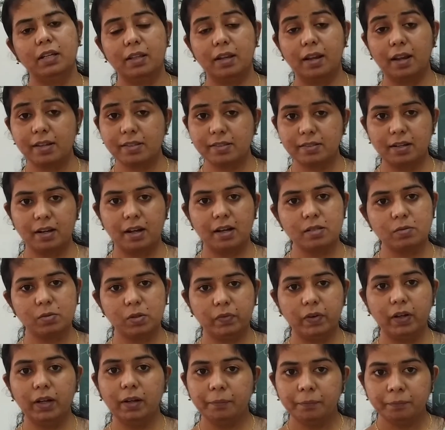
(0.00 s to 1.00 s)
In the next
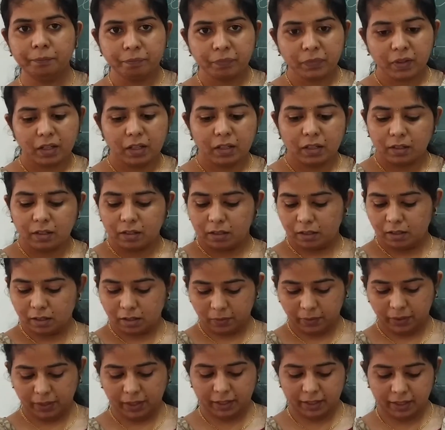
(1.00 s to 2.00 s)
class, we
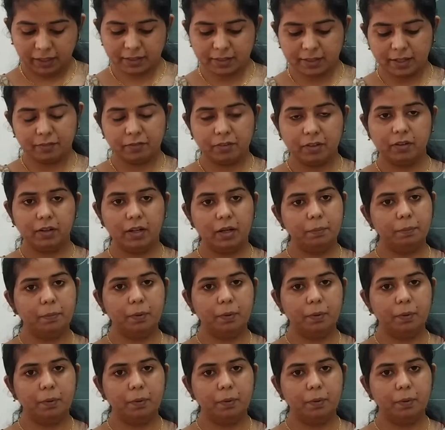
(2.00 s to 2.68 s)
will read it and